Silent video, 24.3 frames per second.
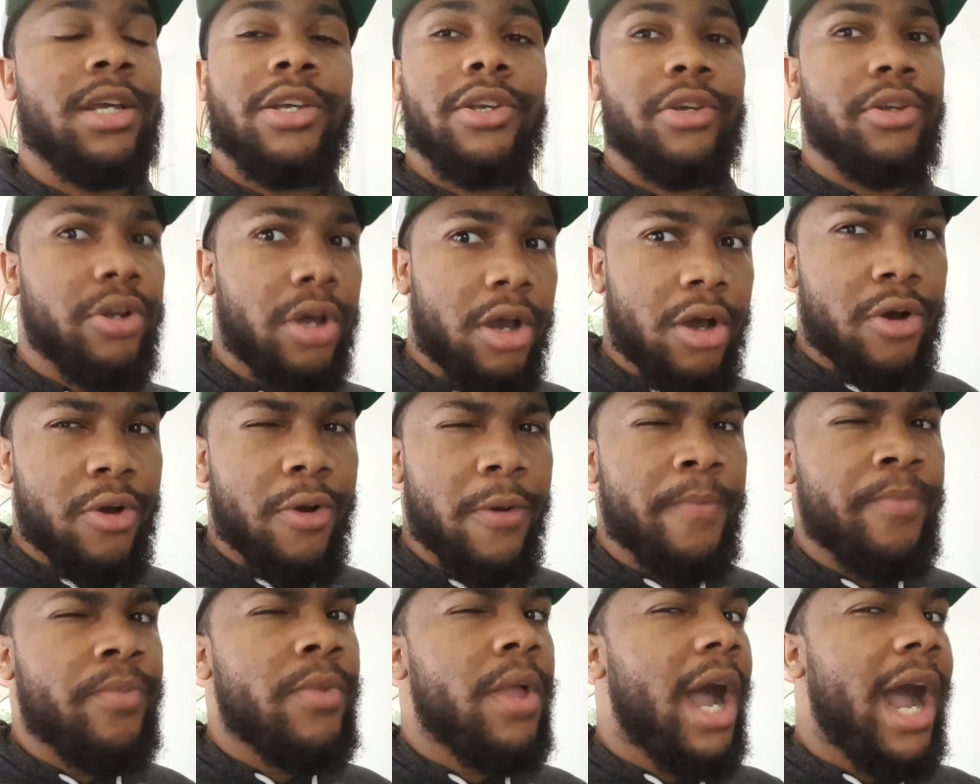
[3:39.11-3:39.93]
You know,
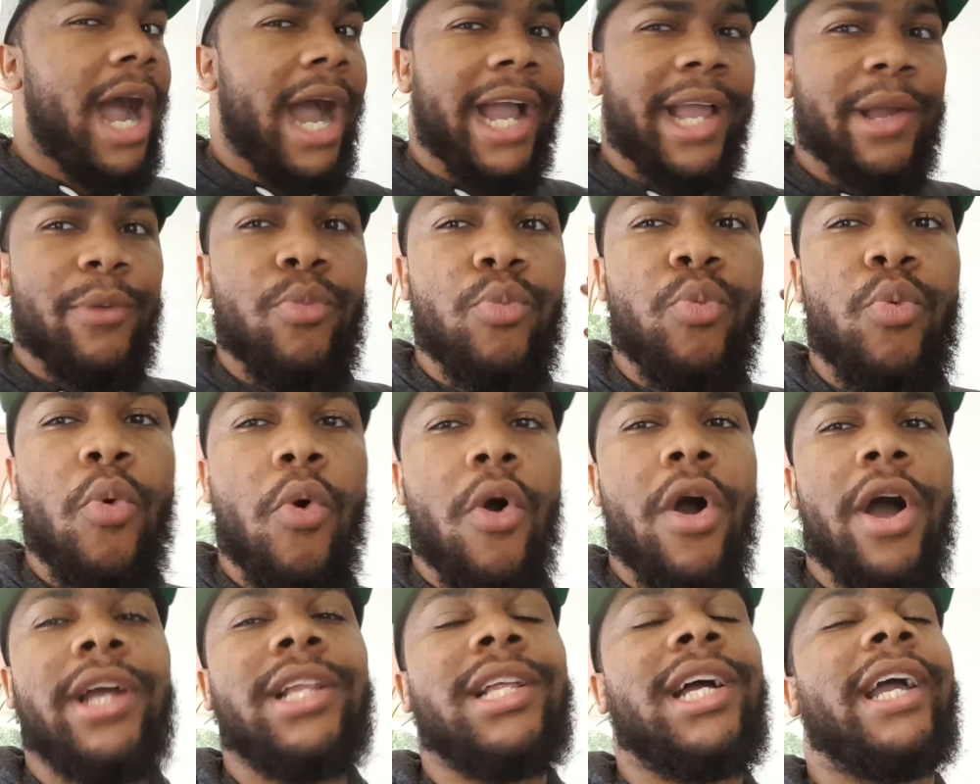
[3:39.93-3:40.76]
I
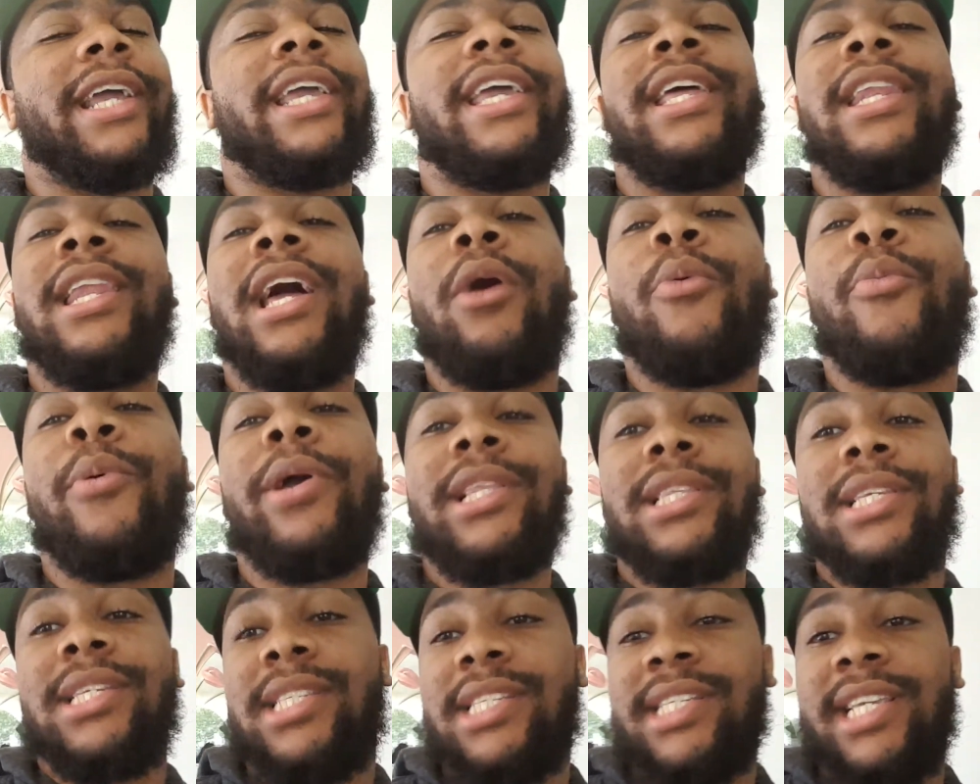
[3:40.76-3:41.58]
cannot
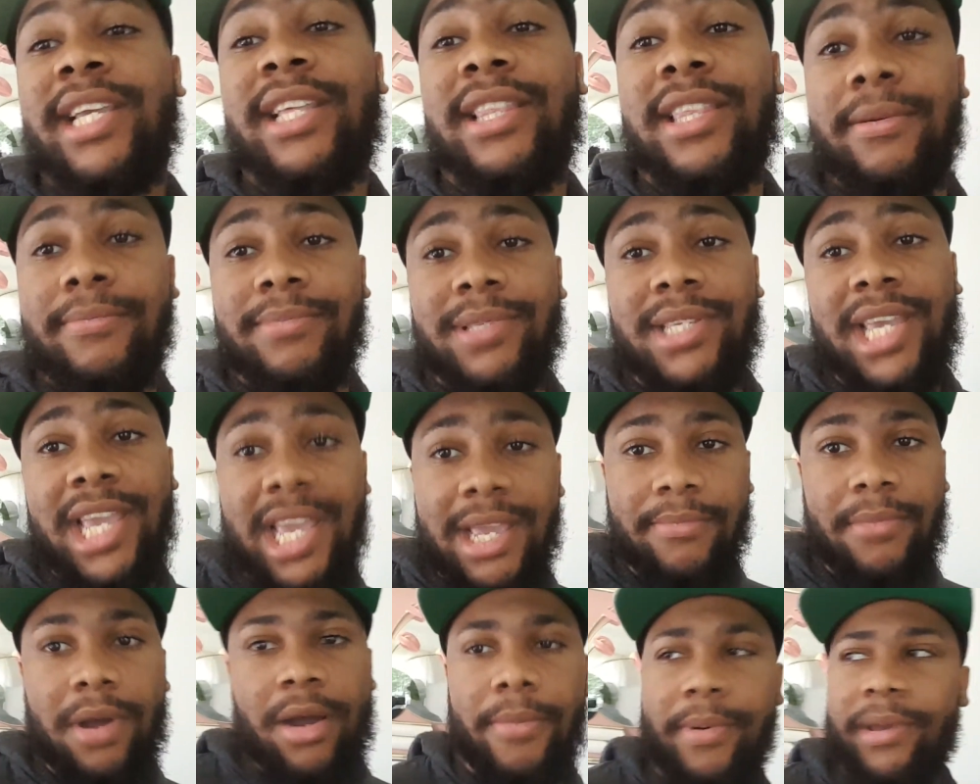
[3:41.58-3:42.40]
wait to see them
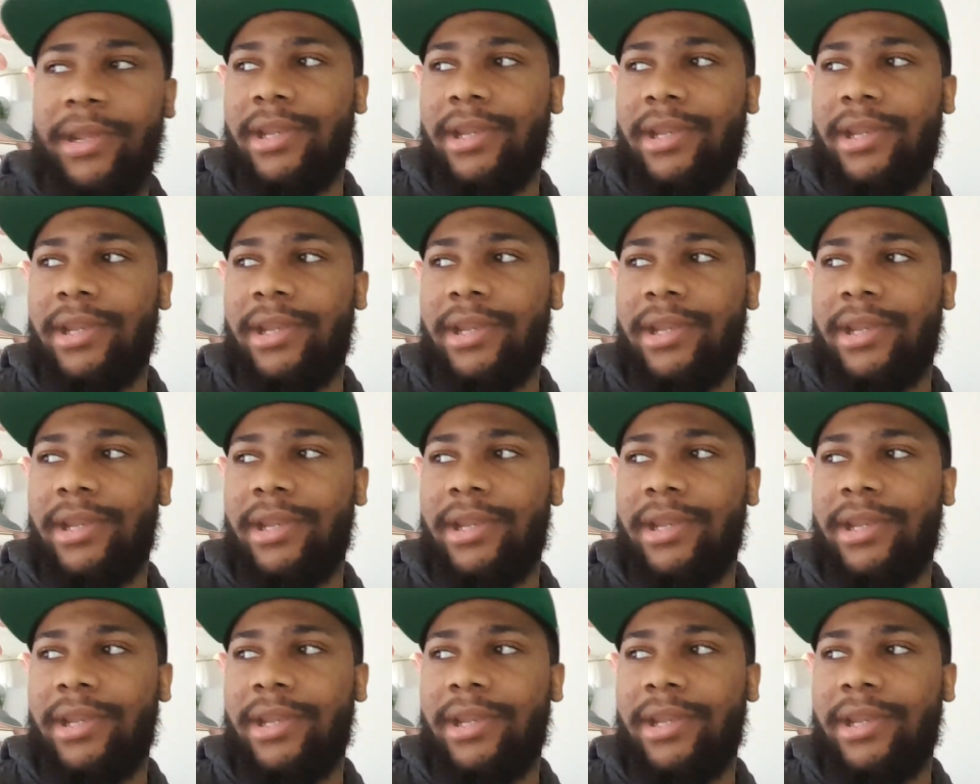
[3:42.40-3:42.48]
team up,